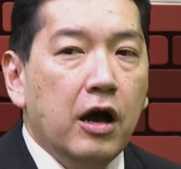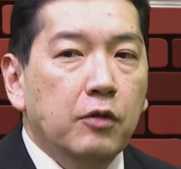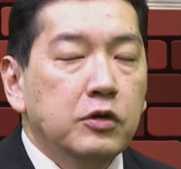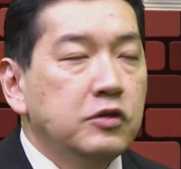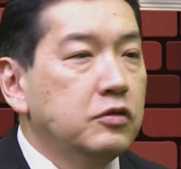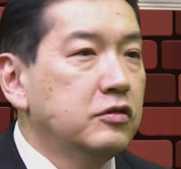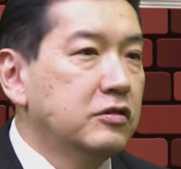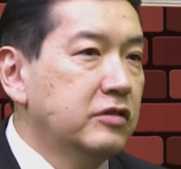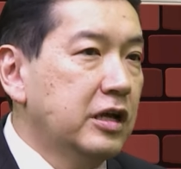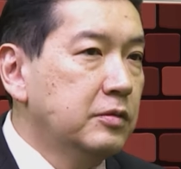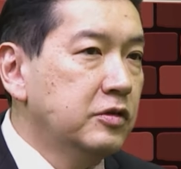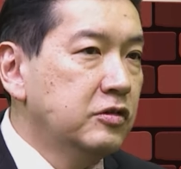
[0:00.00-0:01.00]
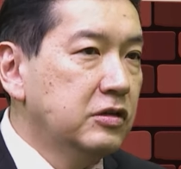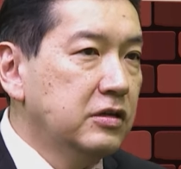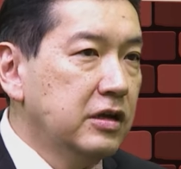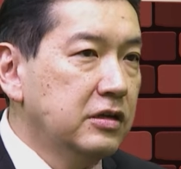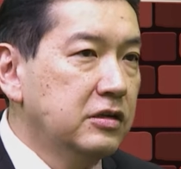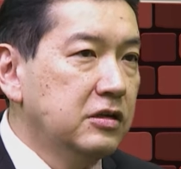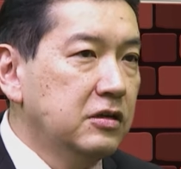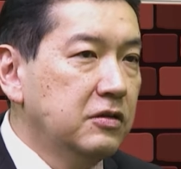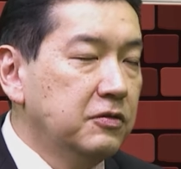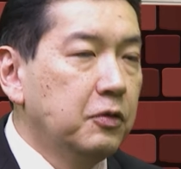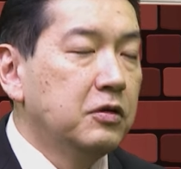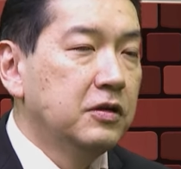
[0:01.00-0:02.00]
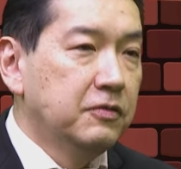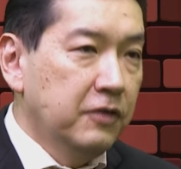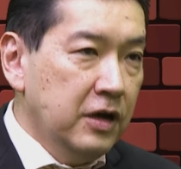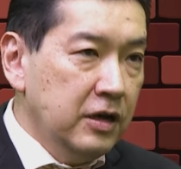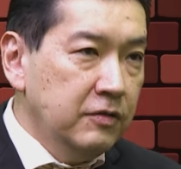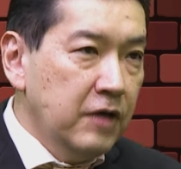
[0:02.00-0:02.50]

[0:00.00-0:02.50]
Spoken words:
which was established in 1945.